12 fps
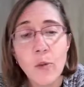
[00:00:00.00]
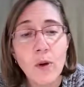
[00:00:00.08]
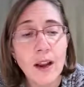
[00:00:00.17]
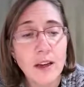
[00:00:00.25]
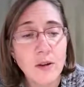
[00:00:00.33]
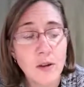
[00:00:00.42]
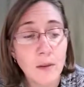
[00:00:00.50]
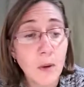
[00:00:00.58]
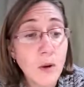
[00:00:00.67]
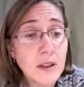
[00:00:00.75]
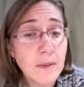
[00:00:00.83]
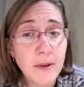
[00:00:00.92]
When I do the
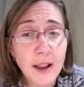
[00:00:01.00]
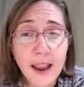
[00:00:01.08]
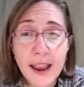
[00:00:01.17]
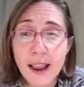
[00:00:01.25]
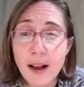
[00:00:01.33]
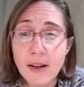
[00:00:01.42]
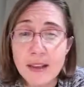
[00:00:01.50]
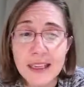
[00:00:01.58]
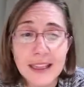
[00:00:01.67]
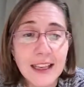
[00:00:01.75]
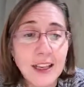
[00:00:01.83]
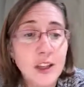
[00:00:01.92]
multiplying, I'll
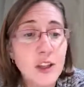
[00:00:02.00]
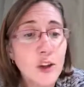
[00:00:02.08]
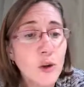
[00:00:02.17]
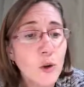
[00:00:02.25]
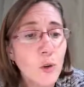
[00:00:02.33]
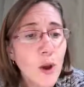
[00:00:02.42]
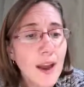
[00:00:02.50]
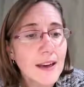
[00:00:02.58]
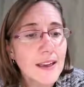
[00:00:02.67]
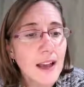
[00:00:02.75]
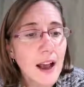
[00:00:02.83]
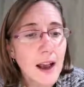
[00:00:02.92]
see that 2
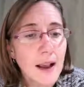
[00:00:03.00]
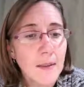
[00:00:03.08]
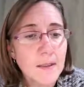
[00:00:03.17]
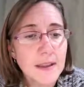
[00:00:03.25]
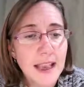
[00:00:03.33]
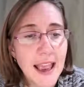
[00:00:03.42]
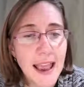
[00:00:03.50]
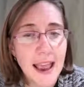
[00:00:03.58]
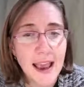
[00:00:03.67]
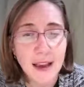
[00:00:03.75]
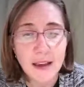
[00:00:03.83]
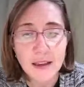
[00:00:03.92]
times
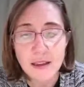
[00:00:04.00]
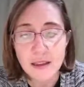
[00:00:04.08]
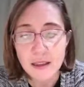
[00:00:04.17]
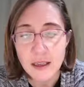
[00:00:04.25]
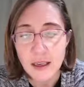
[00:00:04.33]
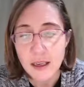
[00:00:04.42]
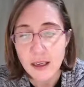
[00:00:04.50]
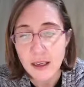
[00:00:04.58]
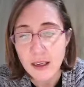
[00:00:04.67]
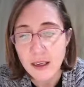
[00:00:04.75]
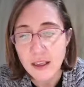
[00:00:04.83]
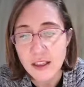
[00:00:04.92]
x
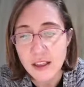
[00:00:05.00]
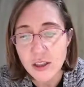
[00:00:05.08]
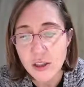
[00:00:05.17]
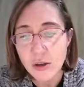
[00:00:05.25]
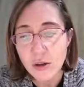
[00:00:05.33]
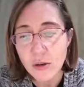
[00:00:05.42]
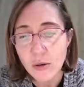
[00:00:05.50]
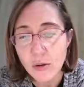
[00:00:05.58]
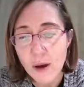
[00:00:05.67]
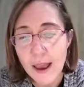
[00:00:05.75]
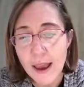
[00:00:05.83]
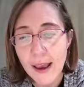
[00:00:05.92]
is
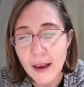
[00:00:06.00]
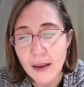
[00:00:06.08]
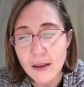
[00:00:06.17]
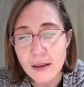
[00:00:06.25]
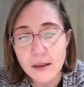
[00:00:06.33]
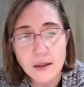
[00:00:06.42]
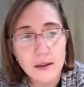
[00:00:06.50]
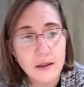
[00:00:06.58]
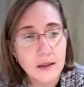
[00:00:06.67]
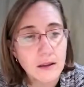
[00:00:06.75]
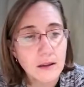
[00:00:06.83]
2x.